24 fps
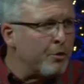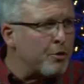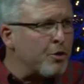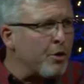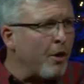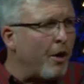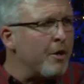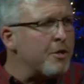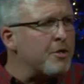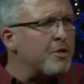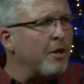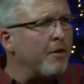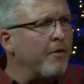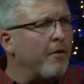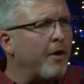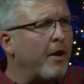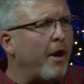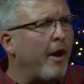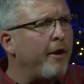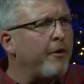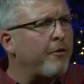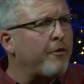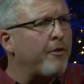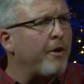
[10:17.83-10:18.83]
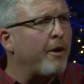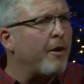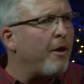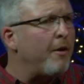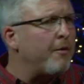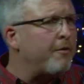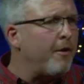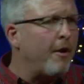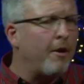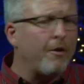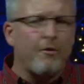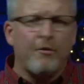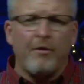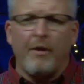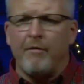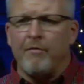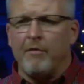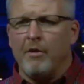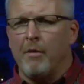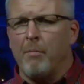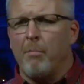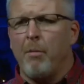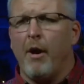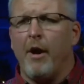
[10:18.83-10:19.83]
charging? The guy said, I'll take
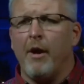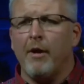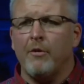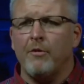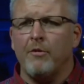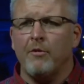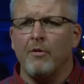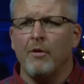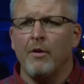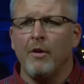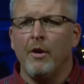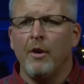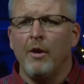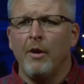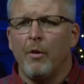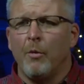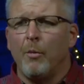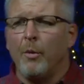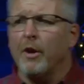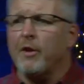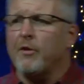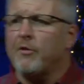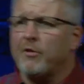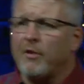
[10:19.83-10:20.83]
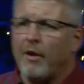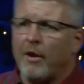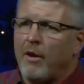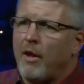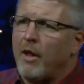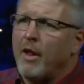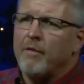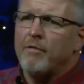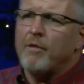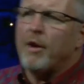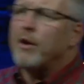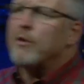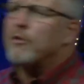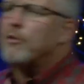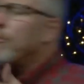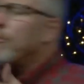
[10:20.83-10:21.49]
70 bucks. Rick said, All I've got is